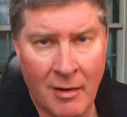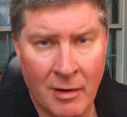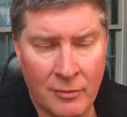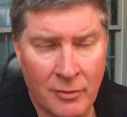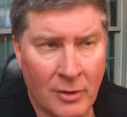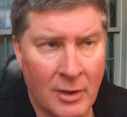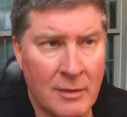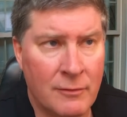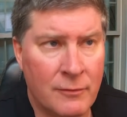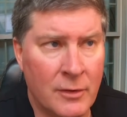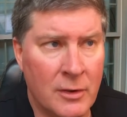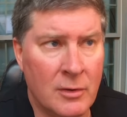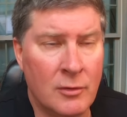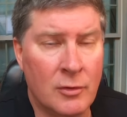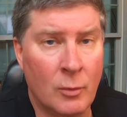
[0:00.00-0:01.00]
oxalate
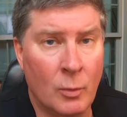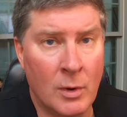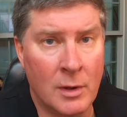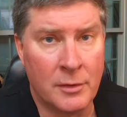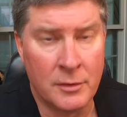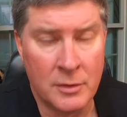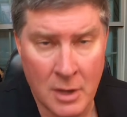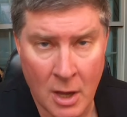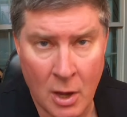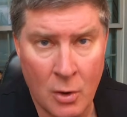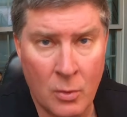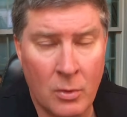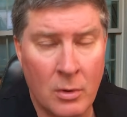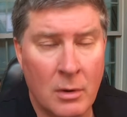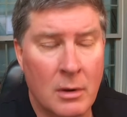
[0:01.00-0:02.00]
foods with
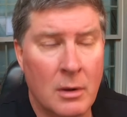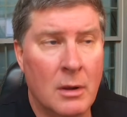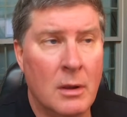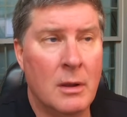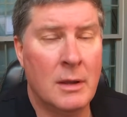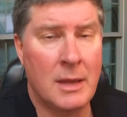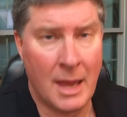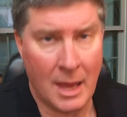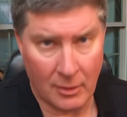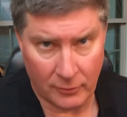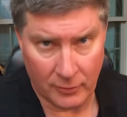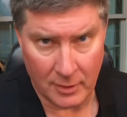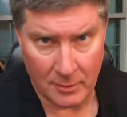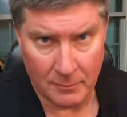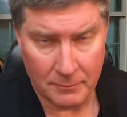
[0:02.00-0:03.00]
no
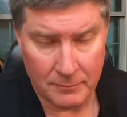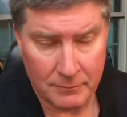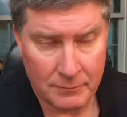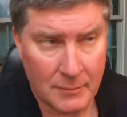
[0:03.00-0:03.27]
calcium.